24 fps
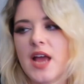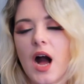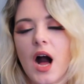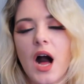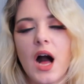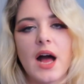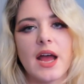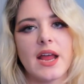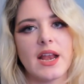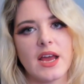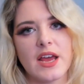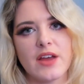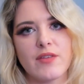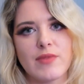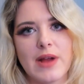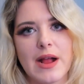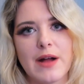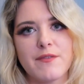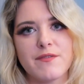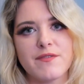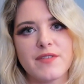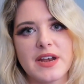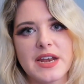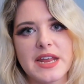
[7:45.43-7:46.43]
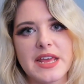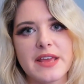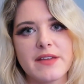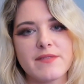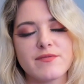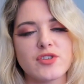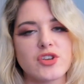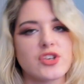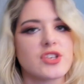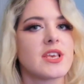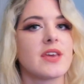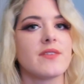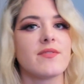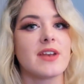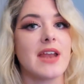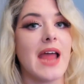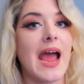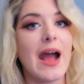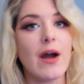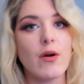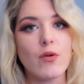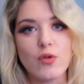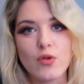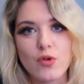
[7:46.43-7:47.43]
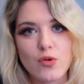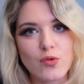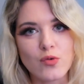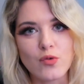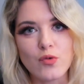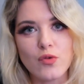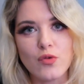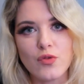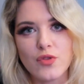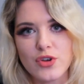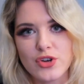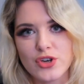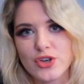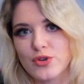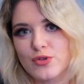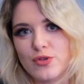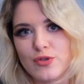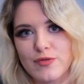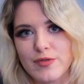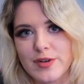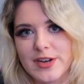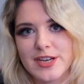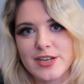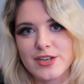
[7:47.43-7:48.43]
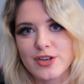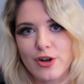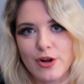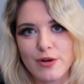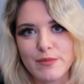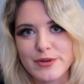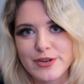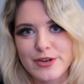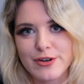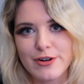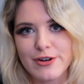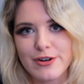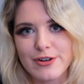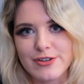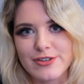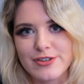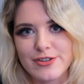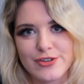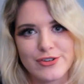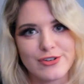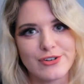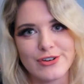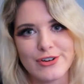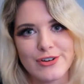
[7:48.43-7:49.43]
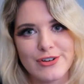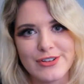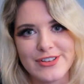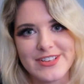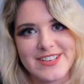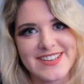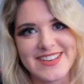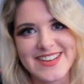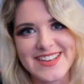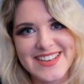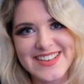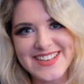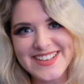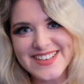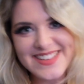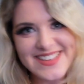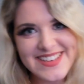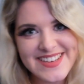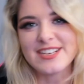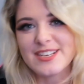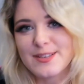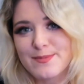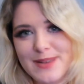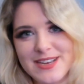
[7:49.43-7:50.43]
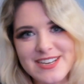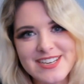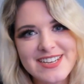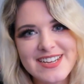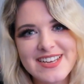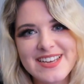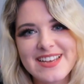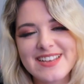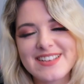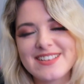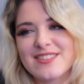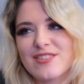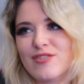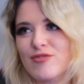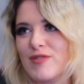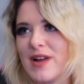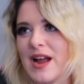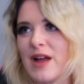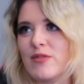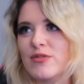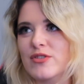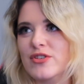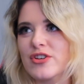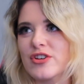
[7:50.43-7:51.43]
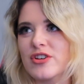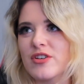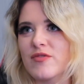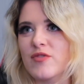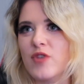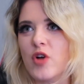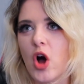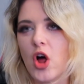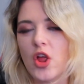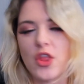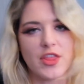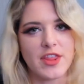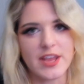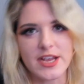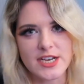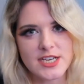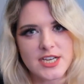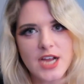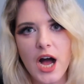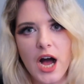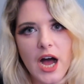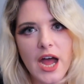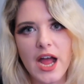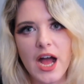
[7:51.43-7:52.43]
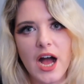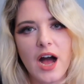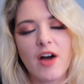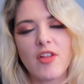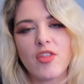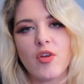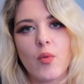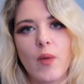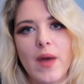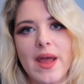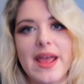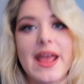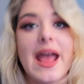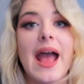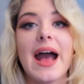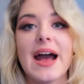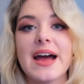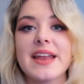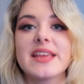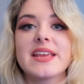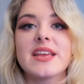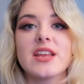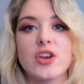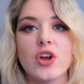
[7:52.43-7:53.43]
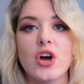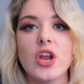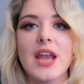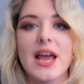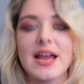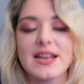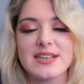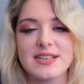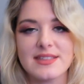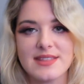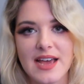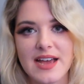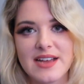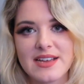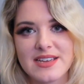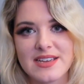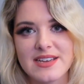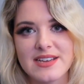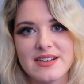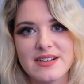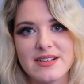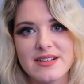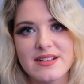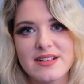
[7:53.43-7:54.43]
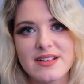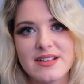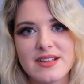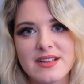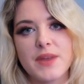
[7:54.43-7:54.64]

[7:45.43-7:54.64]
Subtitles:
highlight round for Leaf, just given how cool the short-range op-shot onto John Olsen is, especially as the round could have gone the entire other way had he not landed that kill.